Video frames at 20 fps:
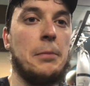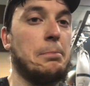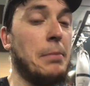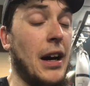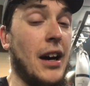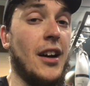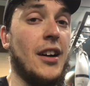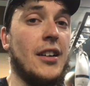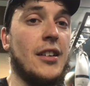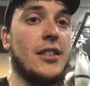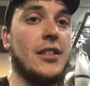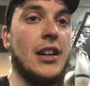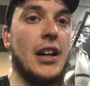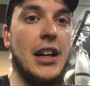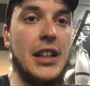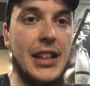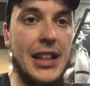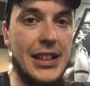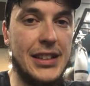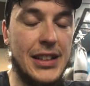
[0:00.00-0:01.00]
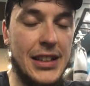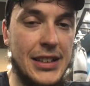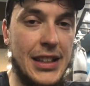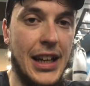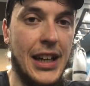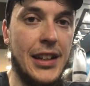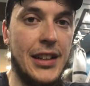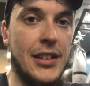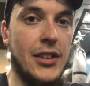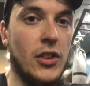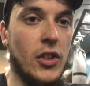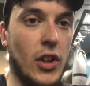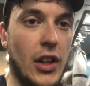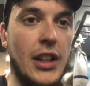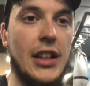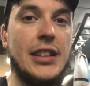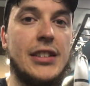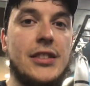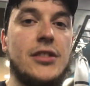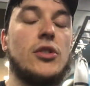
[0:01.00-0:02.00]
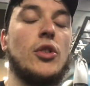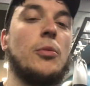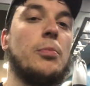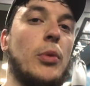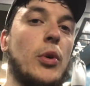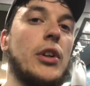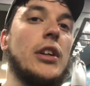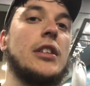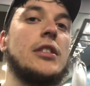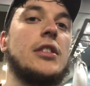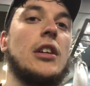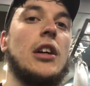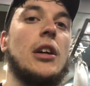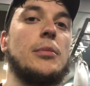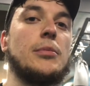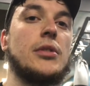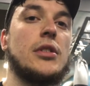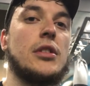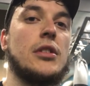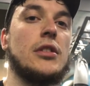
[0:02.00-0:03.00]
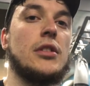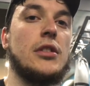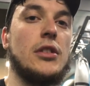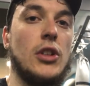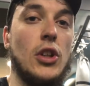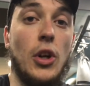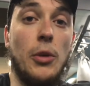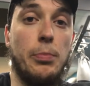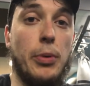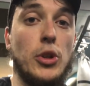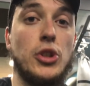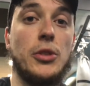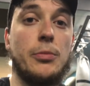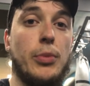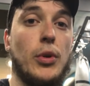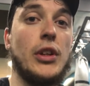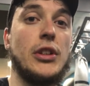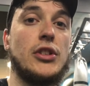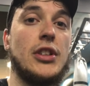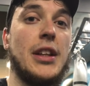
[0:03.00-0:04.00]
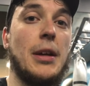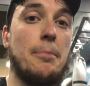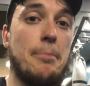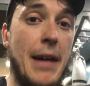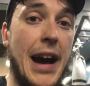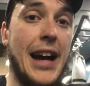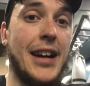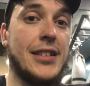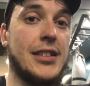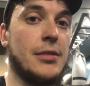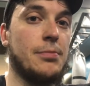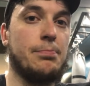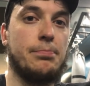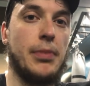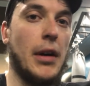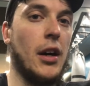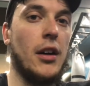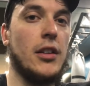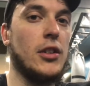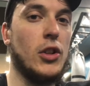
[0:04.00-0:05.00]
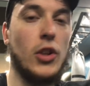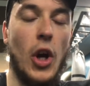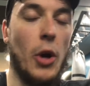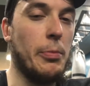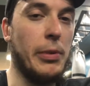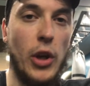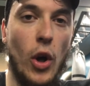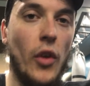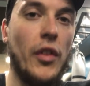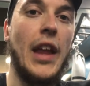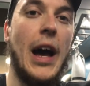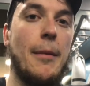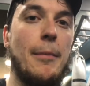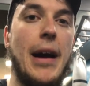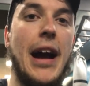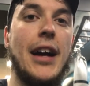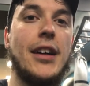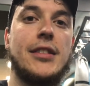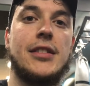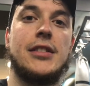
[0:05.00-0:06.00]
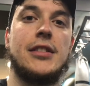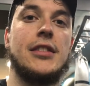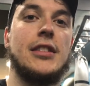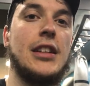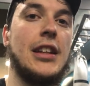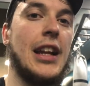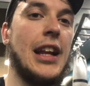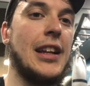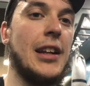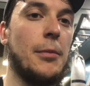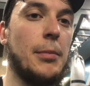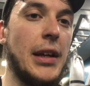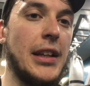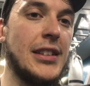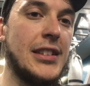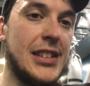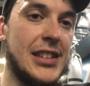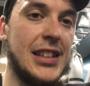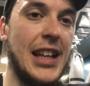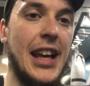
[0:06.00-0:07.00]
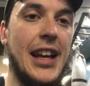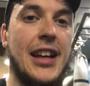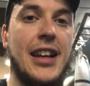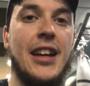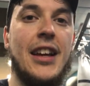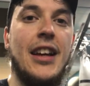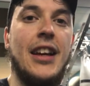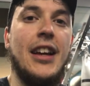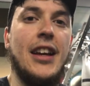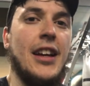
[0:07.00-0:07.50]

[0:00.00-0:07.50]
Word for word: But at the end of the day, you got to listen to your body at times. You got to push your body to the max, but you go beyond that max, you're going to end up being sick.